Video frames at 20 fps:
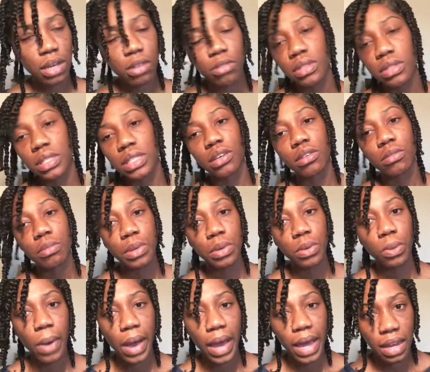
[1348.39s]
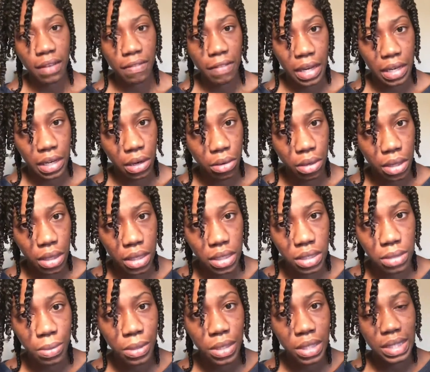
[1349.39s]
It will still be wet if I don't at
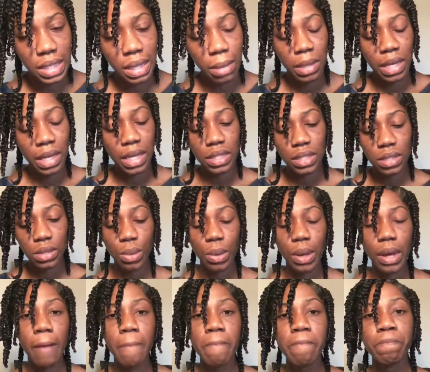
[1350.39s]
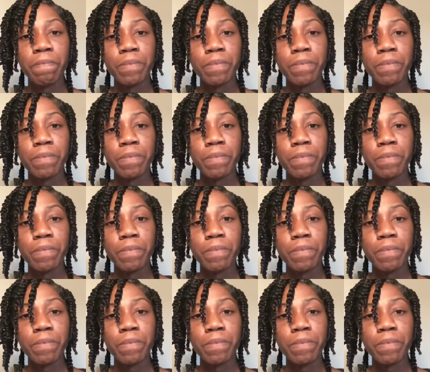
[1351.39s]
least put some heat to it.